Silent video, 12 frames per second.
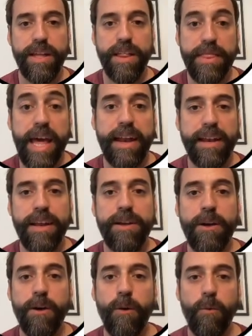
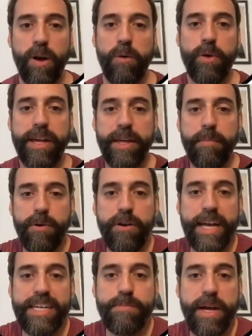Then, when we keep
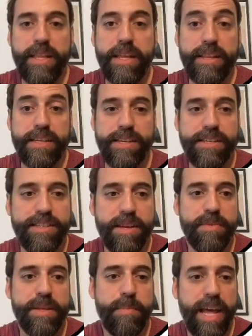on expanding the system
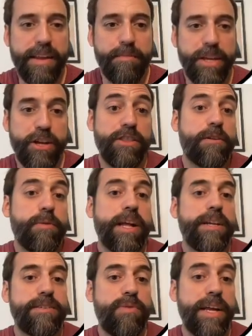in the plane beyond the
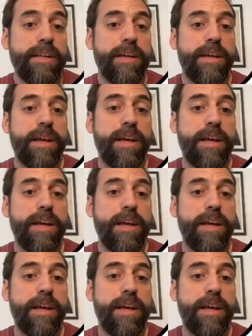critical strain,